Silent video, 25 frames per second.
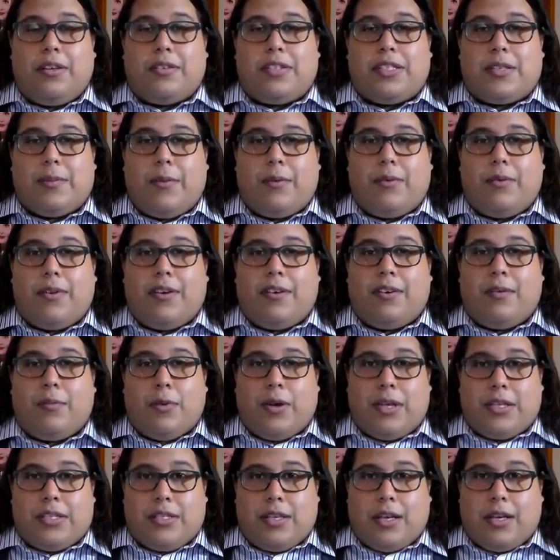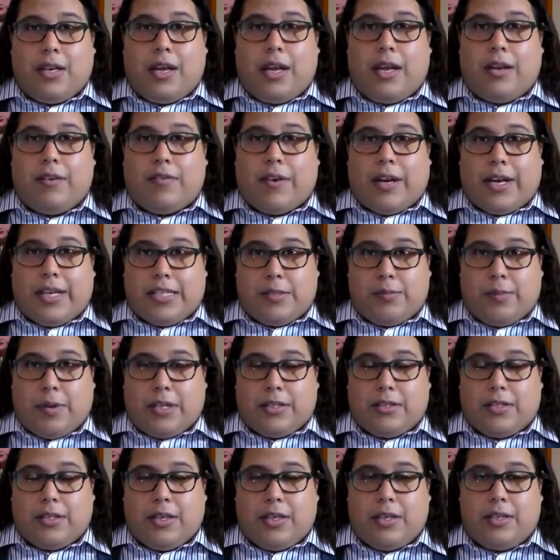someone ran for president and vice
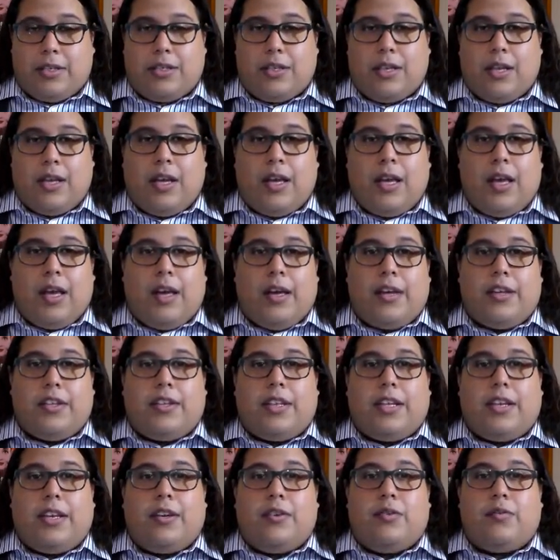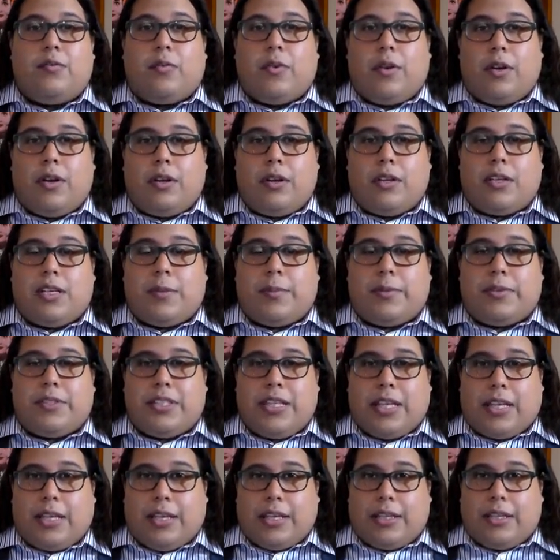president, they didn't run on a double
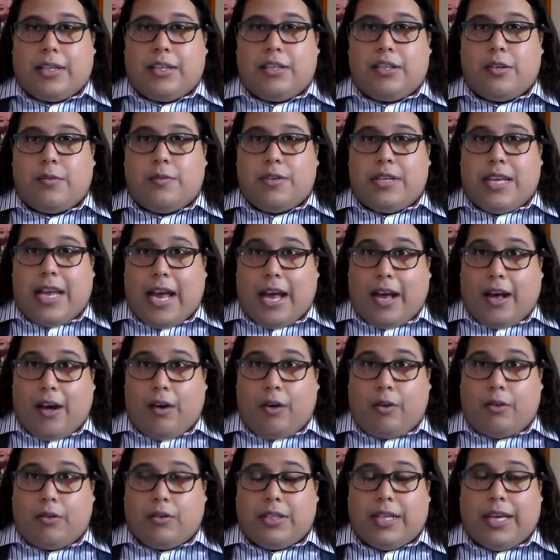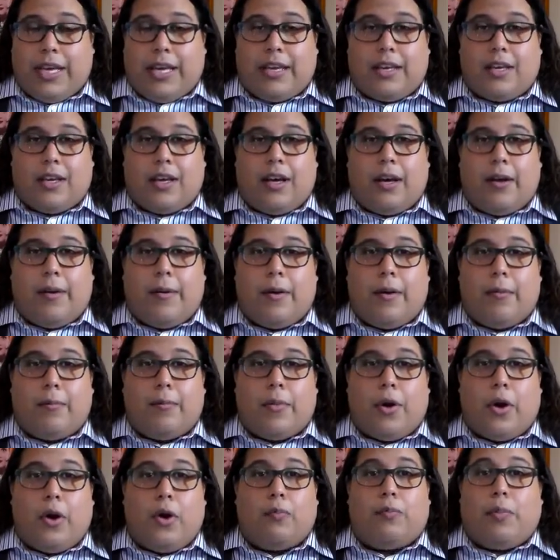ticket like they do now, like
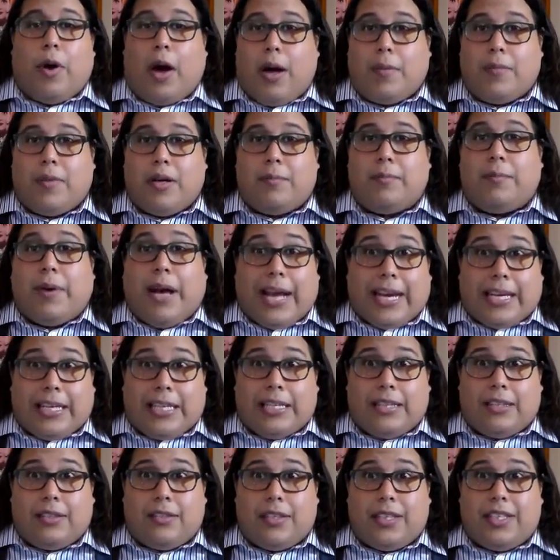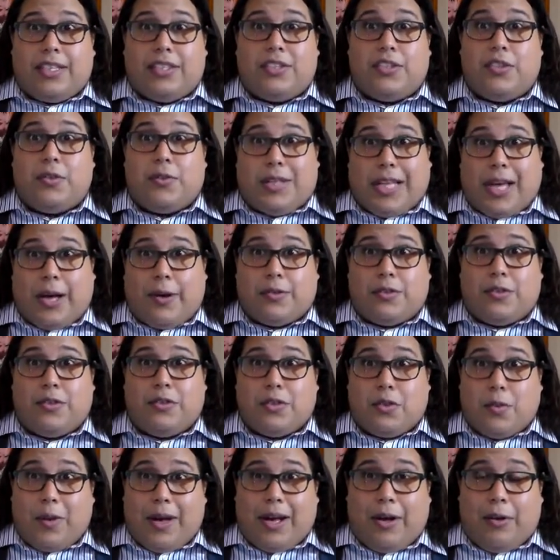Obama Biden in
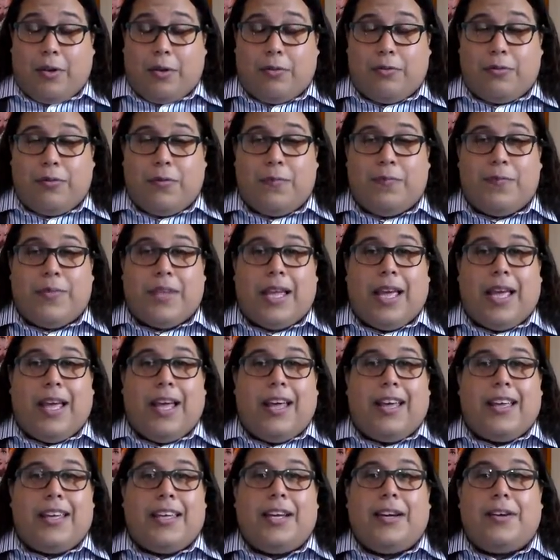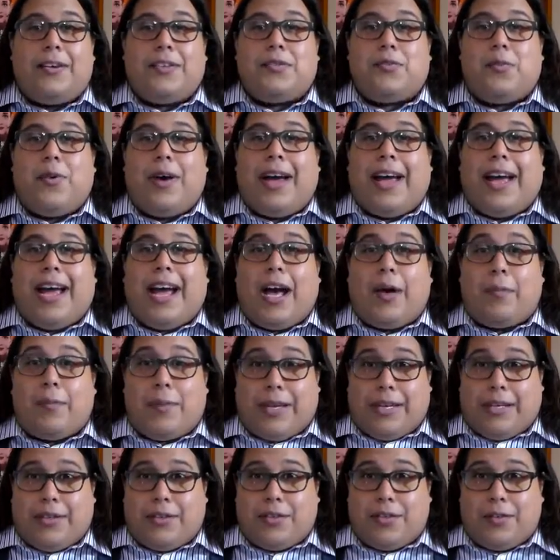2012. Here's what
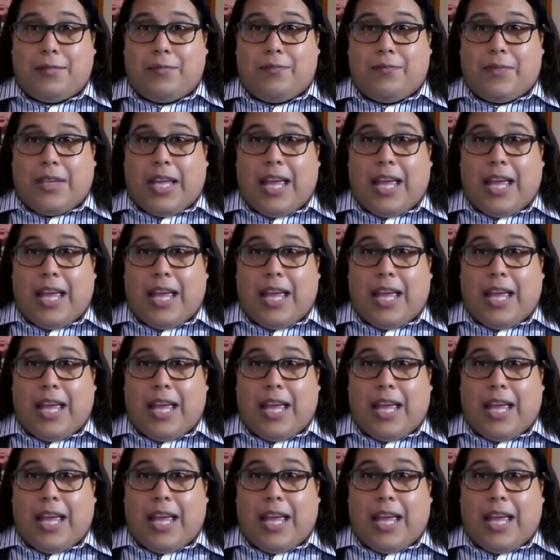happened.